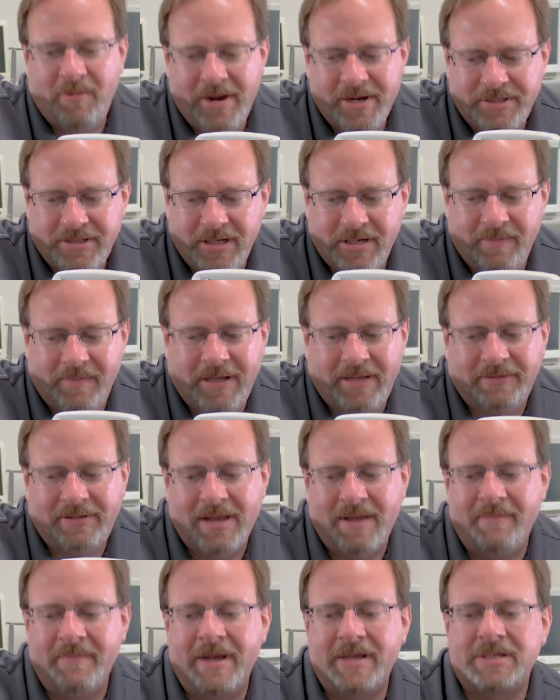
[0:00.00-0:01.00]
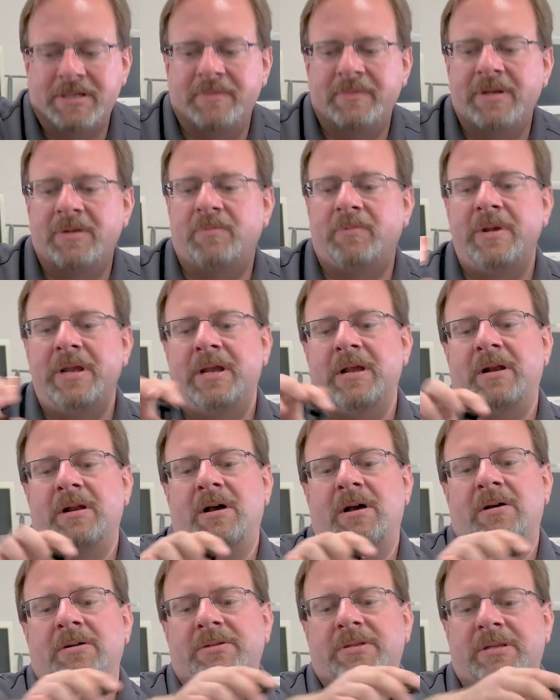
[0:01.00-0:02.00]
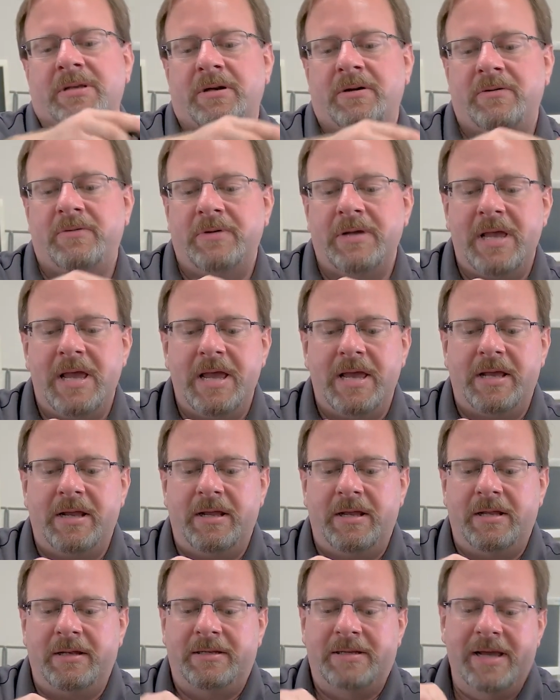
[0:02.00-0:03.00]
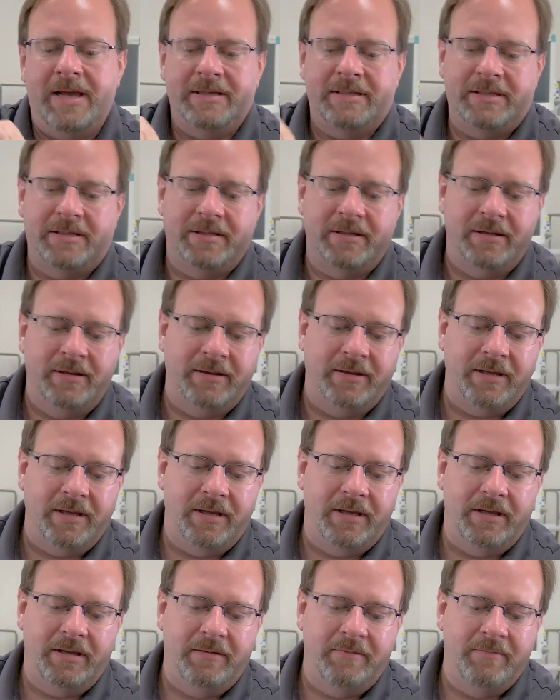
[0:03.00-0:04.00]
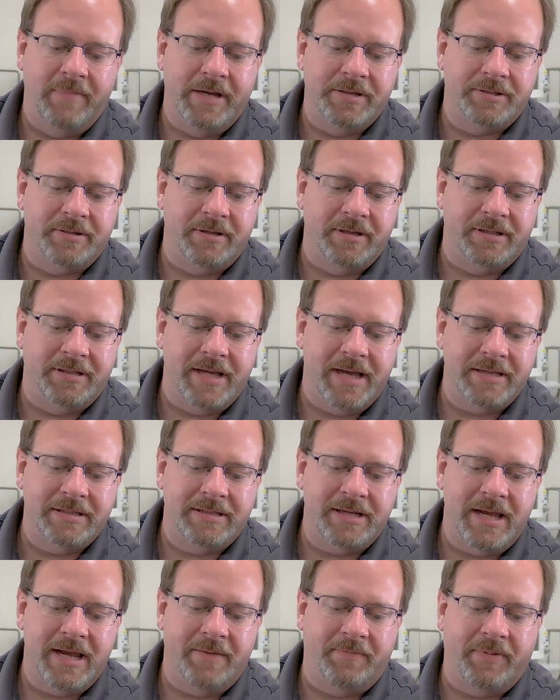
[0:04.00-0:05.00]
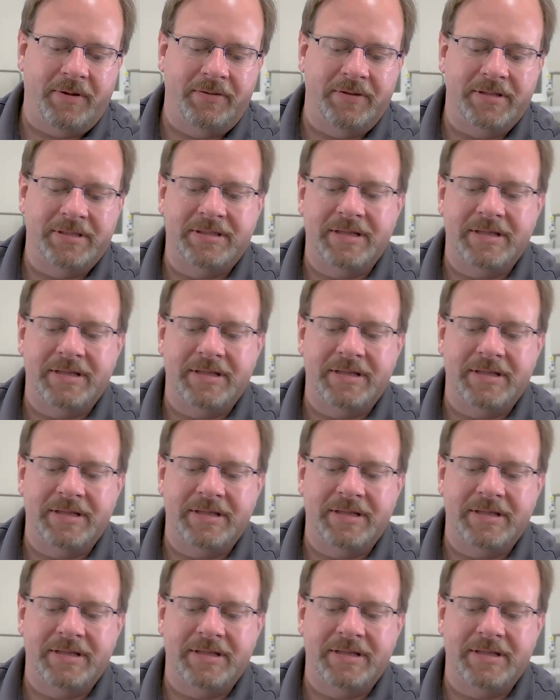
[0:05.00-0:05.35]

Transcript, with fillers: question about that measurement, we can also test the measure the test snap on